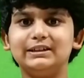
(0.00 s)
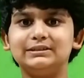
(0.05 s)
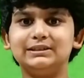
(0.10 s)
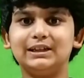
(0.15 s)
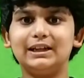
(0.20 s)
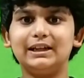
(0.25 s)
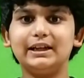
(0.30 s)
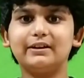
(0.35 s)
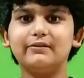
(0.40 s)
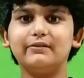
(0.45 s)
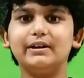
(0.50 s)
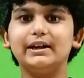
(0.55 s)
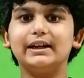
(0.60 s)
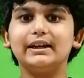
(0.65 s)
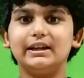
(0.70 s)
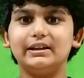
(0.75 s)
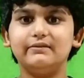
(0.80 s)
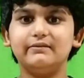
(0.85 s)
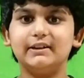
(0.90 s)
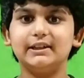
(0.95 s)
is a liquid
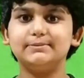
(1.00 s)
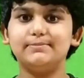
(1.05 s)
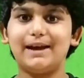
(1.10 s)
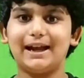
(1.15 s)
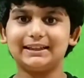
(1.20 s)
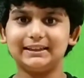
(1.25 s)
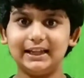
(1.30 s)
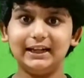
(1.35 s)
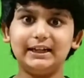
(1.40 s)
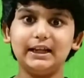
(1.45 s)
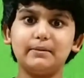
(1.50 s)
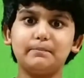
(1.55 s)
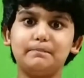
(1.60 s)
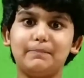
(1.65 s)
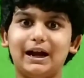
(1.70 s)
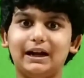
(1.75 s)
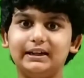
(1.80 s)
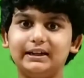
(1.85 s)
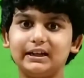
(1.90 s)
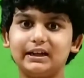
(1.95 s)
in which magnetic
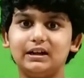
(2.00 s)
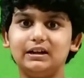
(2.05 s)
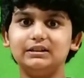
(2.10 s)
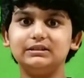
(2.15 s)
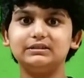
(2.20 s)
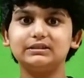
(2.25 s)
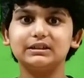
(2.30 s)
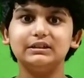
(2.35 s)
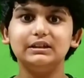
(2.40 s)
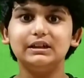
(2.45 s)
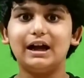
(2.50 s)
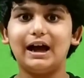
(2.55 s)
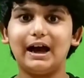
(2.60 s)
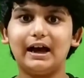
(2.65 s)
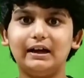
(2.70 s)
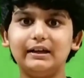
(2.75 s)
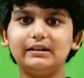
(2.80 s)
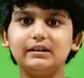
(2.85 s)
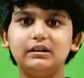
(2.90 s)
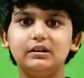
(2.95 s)
particles
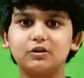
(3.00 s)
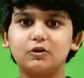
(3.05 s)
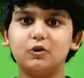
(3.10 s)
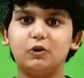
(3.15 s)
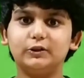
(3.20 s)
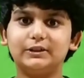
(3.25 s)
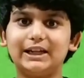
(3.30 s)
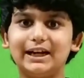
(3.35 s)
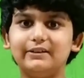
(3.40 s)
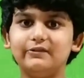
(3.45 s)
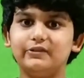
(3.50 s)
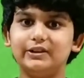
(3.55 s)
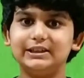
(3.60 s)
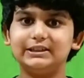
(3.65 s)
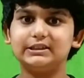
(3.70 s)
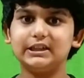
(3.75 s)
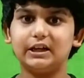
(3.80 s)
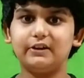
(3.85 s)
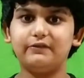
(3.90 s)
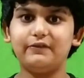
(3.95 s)
are coated
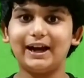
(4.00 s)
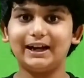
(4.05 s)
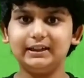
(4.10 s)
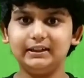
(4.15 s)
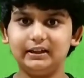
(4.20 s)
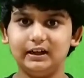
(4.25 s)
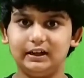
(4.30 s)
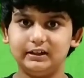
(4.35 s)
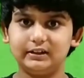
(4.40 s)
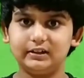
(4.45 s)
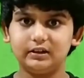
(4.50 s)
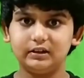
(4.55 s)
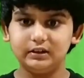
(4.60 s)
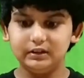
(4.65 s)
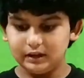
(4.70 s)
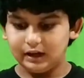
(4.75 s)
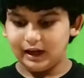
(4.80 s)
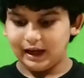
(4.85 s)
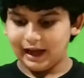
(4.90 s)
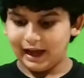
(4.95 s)
with surfactant.
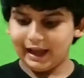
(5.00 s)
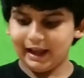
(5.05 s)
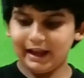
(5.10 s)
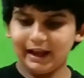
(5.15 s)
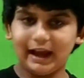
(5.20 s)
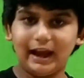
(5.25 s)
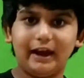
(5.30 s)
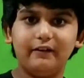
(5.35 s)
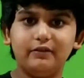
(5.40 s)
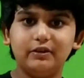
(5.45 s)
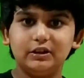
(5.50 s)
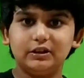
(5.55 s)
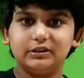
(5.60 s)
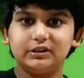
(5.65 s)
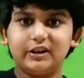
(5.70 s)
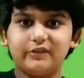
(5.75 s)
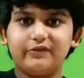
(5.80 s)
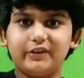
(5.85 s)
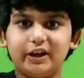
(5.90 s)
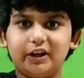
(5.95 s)
I have
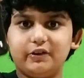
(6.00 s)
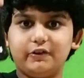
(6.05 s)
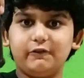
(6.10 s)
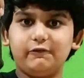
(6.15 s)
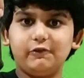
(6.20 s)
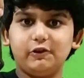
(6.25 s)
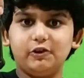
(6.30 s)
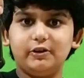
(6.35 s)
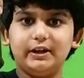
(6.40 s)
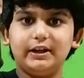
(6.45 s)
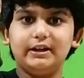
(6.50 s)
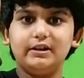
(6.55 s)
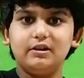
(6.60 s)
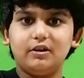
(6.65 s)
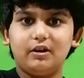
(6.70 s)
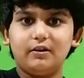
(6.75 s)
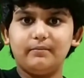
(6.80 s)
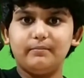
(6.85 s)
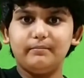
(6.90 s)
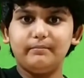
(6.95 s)
the ferrofluid
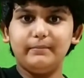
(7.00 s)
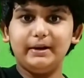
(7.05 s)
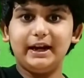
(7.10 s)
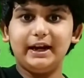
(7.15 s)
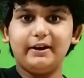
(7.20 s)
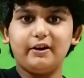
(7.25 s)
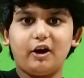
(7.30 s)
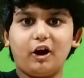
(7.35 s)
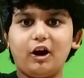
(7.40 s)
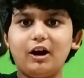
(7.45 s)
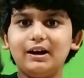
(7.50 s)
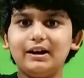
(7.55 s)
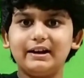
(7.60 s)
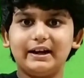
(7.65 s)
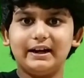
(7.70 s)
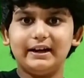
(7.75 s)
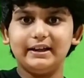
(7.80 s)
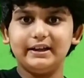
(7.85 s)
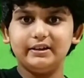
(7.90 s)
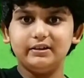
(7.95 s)
made
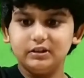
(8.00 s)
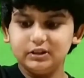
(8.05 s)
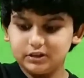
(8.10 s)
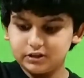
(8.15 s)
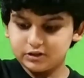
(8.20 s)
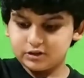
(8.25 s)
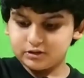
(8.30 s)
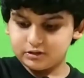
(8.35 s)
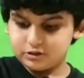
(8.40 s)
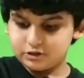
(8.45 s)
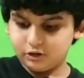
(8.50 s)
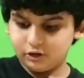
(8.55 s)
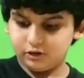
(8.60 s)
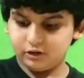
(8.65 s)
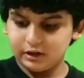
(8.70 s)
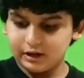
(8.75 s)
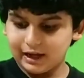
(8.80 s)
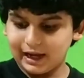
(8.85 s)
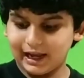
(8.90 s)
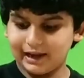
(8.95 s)
already, so
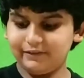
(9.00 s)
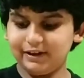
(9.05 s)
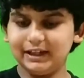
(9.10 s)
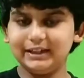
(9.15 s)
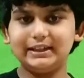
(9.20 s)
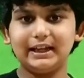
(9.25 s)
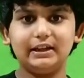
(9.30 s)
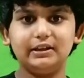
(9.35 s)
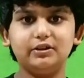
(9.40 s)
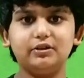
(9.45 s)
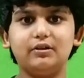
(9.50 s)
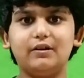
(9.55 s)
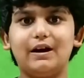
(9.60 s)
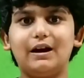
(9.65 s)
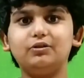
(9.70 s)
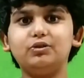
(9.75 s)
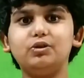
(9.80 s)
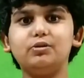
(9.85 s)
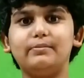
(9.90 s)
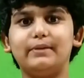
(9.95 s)
I will tell you
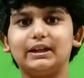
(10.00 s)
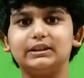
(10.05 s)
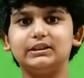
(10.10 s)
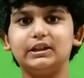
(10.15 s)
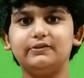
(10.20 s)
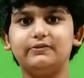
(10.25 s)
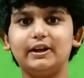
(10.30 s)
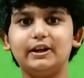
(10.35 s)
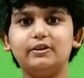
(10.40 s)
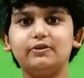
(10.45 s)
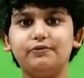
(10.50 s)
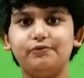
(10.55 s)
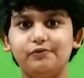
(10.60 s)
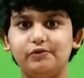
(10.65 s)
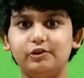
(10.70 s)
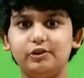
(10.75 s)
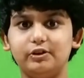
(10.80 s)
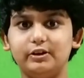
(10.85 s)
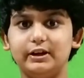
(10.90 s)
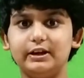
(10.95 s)
how to make the
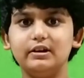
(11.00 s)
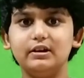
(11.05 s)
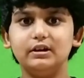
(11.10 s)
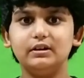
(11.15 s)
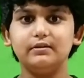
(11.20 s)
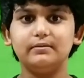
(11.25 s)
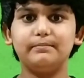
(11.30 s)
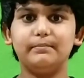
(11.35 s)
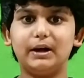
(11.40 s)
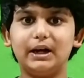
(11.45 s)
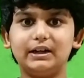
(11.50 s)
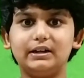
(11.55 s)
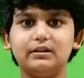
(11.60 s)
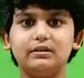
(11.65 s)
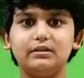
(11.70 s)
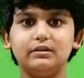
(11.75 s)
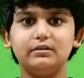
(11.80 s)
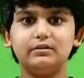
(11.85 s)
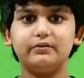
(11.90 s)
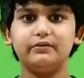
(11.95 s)
ferrofluid. But
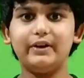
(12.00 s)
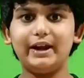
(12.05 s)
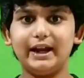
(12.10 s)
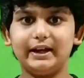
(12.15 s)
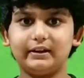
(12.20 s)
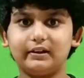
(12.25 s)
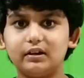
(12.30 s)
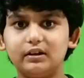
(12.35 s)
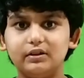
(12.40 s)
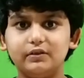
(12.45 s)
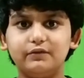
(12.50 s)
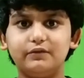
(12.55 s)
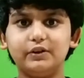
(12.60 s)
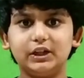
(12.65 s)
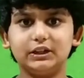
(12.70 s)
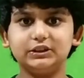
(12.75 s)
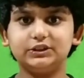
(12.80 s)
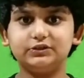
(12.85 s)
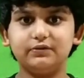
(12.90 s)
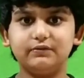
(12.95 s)
wait,
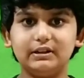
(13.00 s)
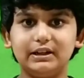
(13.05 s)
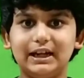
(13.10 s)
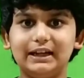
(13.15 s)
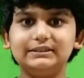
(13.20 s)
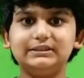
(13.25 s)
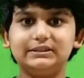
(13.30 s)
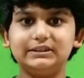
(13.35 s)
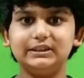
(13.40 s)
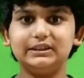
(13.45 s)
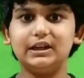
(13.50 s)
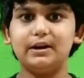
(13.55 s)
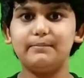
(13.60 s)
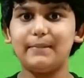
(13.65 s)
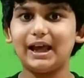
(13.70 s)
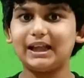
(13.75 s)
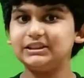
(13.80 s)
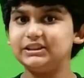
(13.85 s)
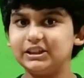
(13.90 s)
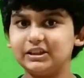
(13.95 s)
first let's see the
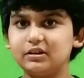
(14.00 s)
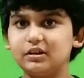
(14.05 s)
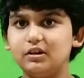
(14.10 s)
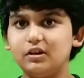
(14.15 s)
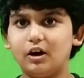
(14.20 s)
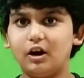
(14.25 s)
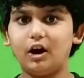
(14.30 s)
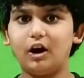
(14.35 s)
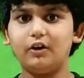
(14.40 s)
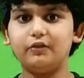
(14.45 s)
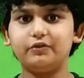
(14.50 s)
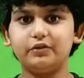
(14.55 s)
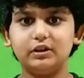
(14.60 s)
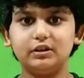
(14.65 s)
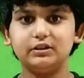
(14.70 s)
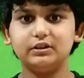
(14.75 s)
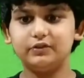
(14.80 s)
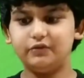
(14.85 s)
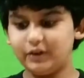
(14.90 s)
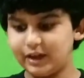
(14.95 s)
magic of
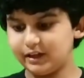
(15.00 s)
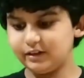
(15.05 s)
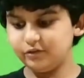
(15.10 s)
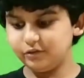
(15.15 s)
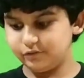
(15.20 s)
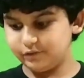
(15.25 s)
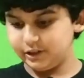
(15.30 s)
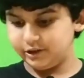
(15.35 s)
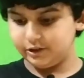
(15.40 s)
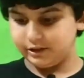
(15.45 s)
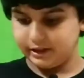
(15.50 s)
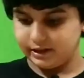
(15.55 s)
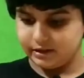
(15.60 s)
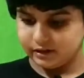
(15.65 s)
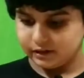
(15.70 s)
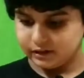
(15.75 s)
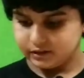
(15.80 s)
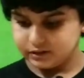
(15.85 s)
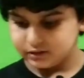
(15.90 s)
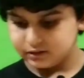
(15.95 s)
ferrofluid.
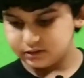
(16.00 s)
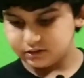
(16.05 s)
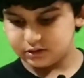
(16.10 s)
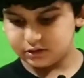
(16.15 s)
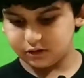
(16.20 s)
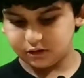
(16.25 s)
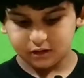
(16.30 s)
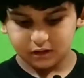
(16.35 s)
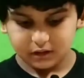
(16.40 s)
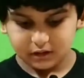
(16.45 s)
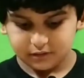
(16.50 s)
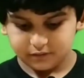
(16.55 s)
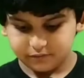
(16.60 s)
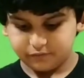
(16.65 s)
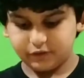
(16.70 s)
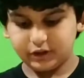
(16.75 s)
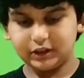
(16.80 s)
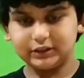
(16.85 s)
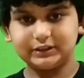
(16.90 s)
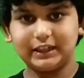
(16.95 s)
So
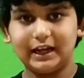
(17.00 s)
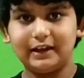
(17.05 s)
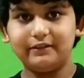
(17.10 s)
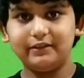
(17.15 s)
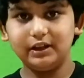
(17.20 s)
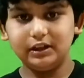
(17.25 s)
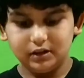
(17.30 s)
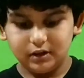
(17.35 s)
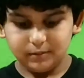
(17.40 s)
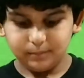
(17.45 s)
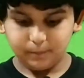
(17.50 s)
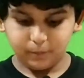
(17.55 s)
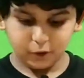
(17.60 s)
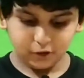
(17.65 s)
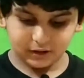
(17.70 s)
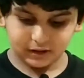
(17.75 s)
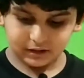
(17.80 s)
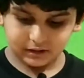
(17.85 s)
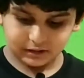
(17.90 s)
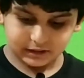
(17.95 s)
first I will
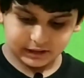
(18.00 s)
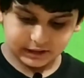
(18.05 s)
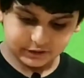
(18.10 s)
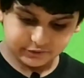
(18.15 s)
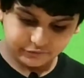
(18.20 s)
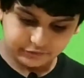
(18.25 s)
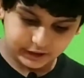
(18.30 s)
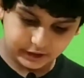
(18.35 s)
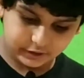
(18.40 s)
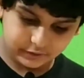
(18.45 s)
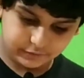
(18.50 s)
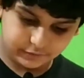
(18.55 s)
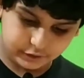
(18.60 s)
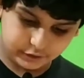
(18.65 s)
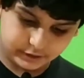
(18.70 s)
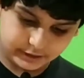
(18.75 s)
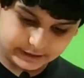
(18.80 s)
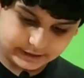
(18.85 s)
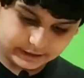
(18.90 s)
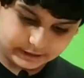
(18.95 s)
pour this
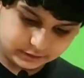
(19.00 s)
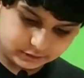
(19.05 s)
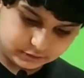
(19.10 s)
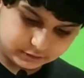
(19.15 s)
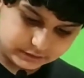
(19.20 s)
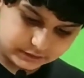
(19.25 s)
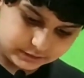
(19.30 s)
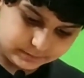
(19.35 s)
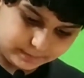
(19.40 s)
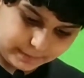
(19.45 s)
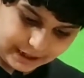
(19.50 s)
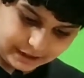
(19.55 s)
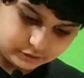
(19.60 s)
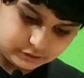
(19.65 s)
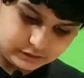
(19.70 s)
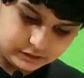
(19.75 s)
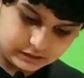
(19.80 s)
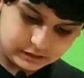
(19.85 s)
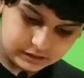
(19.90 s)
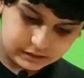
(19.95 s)
ferrofluid into this
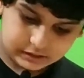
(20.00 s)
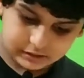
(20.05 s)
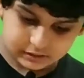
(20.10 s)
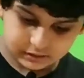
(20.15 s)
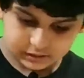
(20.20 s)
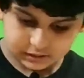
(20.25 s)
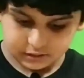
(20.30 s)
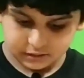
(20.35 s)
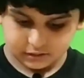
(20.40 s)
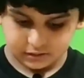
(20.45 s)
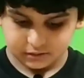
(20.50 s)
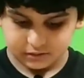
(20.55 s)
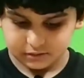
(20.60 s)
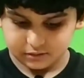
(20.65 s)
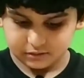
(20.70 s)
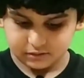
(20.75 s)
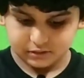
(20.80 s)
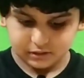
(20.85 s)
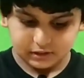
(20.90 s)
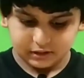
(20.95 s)
bowl.
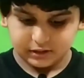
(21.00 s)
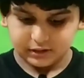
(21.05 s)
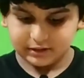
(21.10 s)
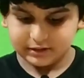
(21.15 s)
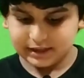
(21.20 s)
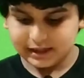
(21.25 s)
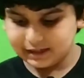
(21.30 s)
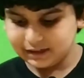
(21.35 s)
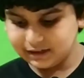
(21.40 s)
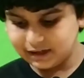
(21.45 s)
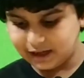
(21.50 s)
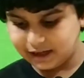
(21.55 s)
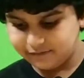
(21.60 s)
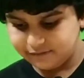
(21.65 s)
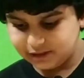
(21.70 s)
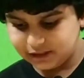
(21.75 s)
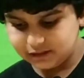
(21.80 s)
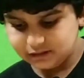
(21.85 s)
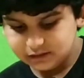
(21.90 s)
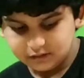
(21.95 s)
Then I
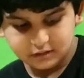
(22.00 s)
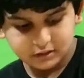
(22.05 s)
will